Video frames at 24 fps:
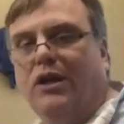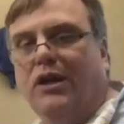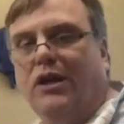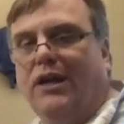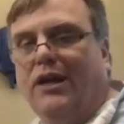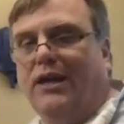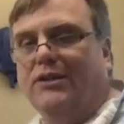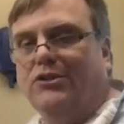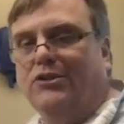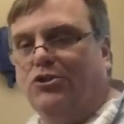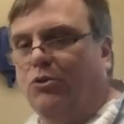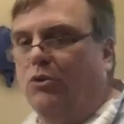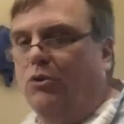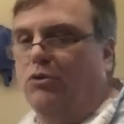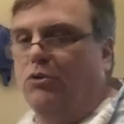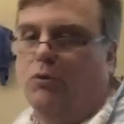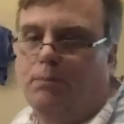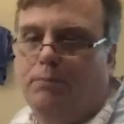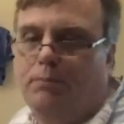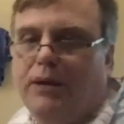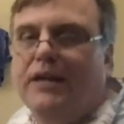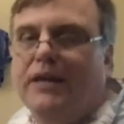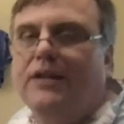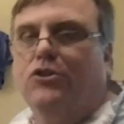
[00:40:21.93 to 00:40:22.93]
So it'll pick
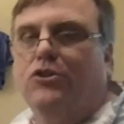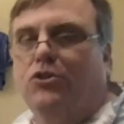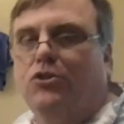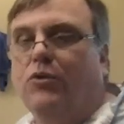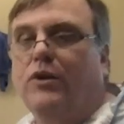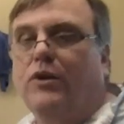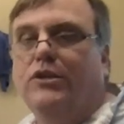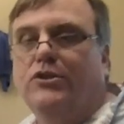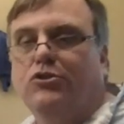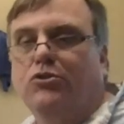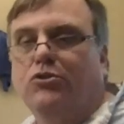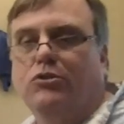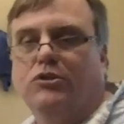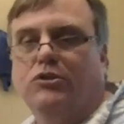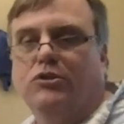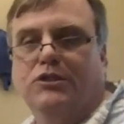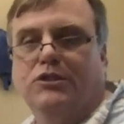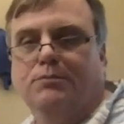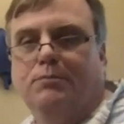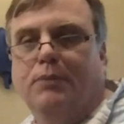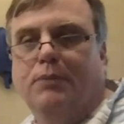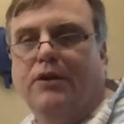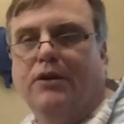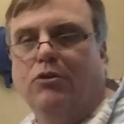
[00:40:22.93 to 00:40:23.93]
the resources
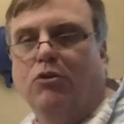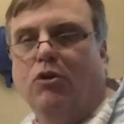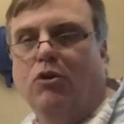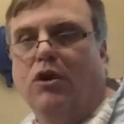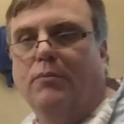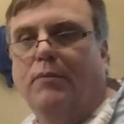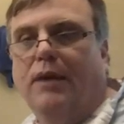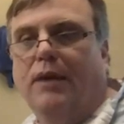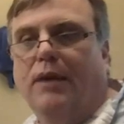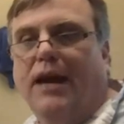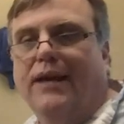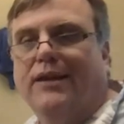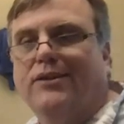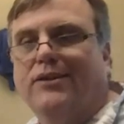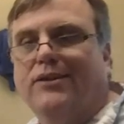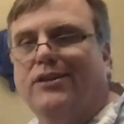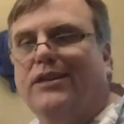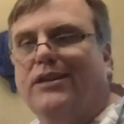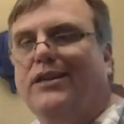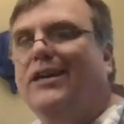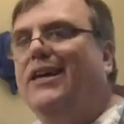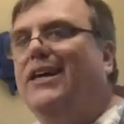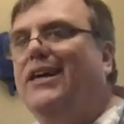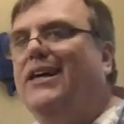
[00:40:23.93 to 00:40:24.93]
better automatically.
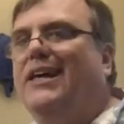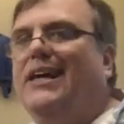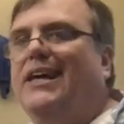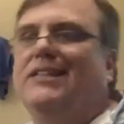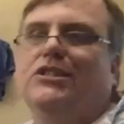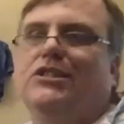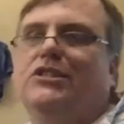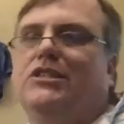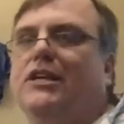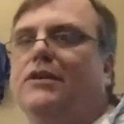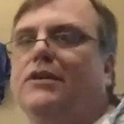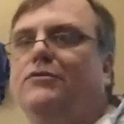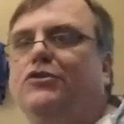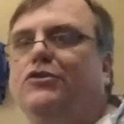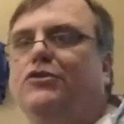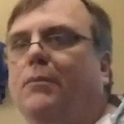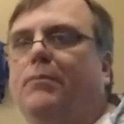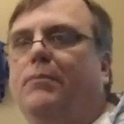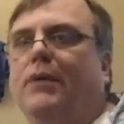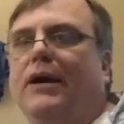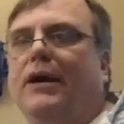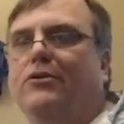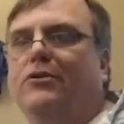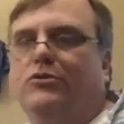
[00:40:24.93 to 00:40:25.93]
That just gives you a
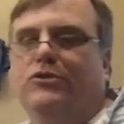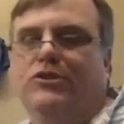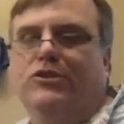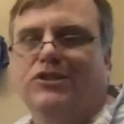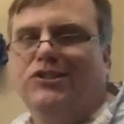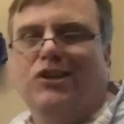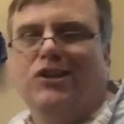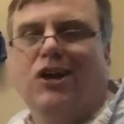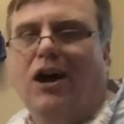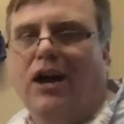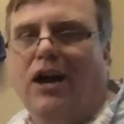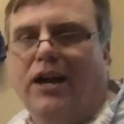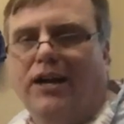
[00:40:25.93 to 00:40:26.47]
better design.